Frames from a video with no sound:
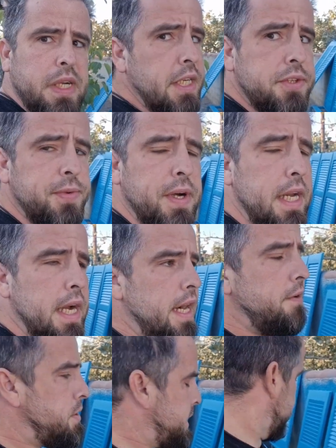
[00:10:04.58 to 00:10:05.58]
it's funny, I
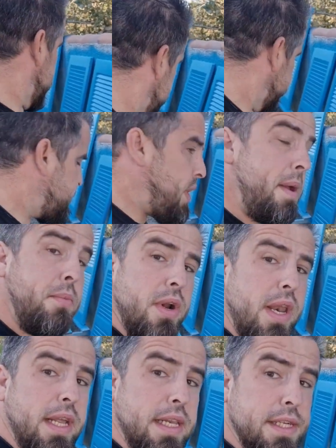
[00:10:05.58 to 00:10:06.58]
never seen primer
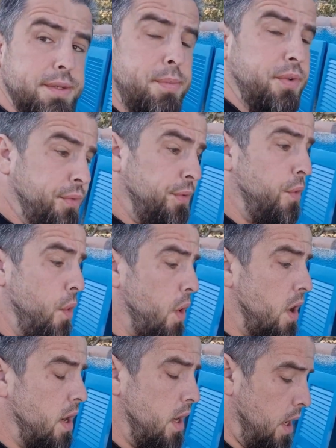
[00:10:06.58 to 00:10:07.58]
like this
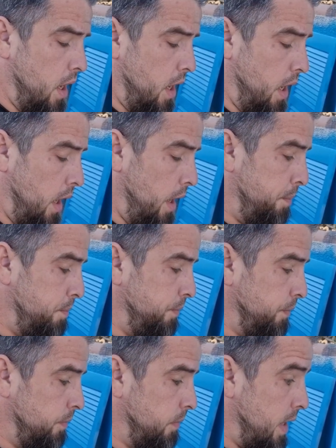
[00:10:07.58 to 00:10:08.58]
before,
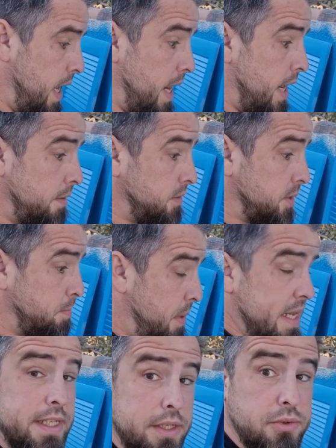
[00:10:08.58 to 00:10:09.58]
and I was
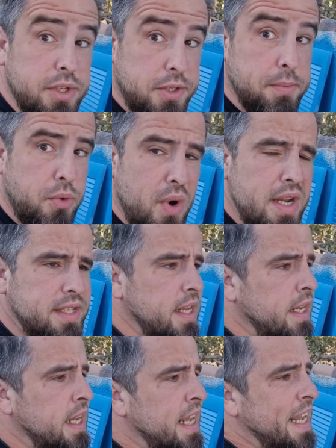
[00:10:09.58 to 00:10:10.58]
pleasantly surprised that
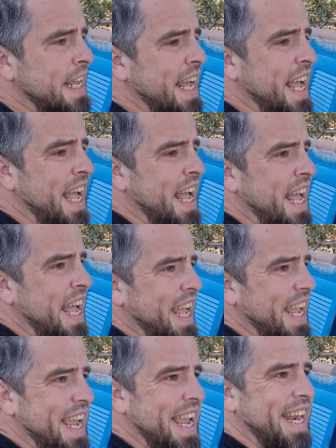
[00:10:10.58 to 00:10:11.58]

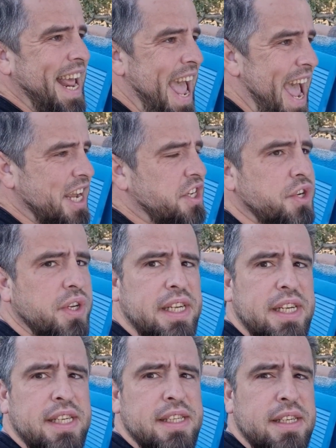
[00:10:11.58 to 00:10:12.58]
it
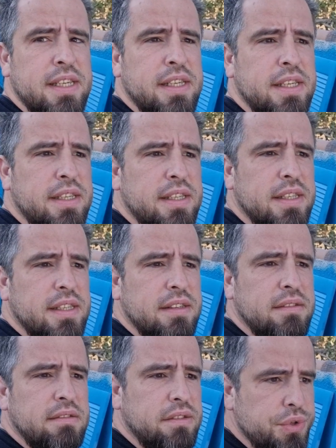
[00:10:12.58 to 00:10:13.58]
actually
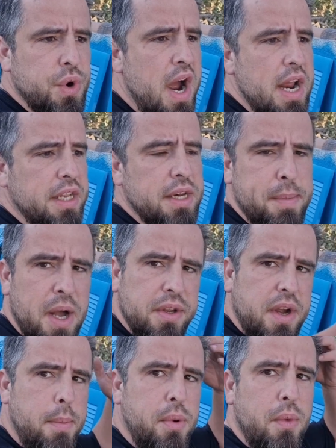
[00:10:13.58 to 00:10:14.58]
dried in about a
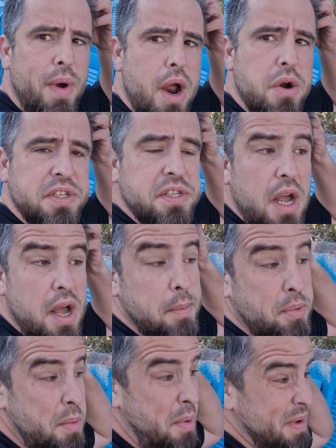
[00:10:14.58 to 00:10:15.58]
couple of hours.
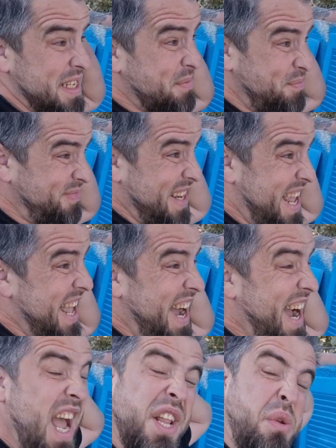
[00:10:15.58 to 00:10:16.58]
Problem is,
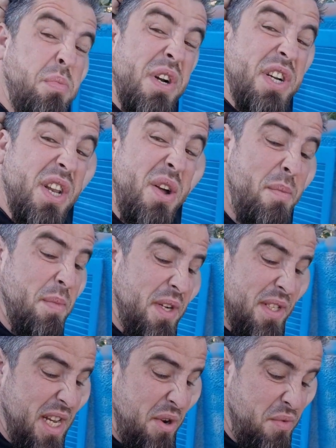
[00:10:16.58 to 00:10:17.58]
I had to brush it on
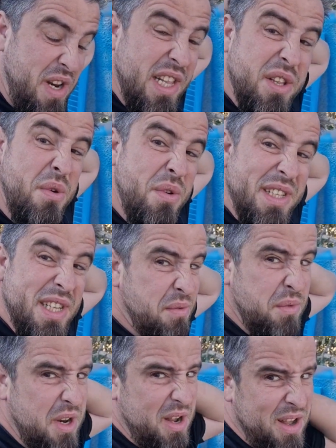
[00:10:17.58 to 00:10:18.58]
because I really didn't
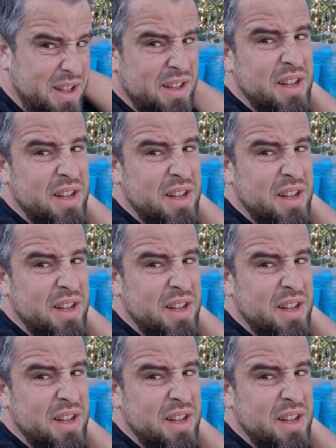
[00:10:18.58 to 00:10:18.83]
want to